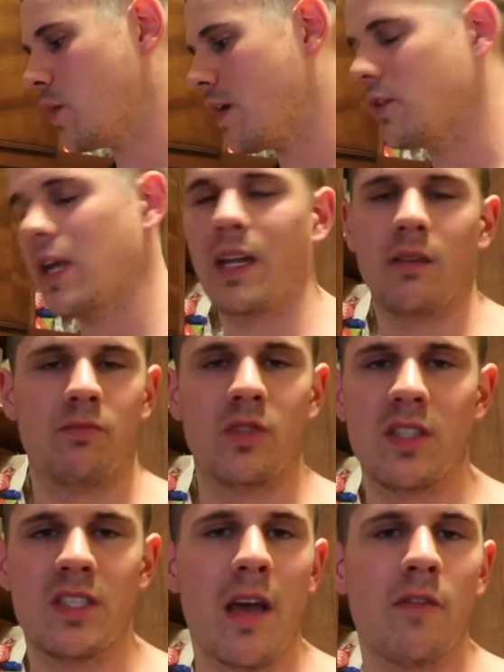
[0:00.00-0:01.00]
We have like
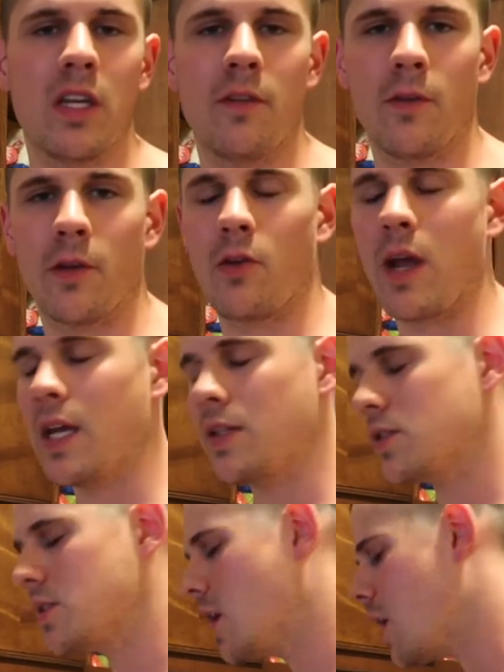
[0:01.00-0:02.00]
7 different
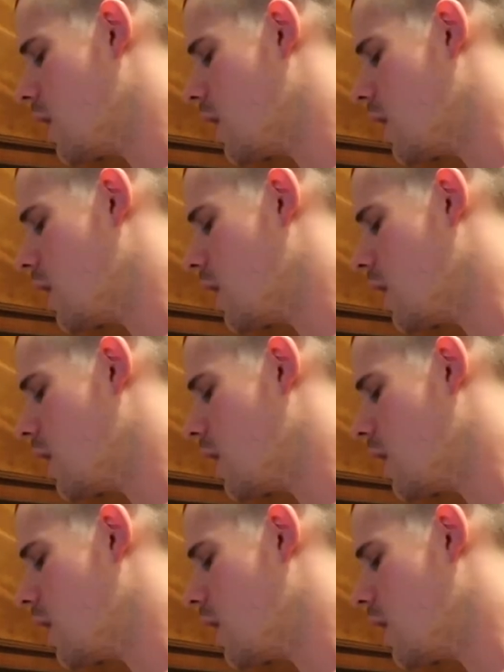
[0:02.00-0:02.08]
grains.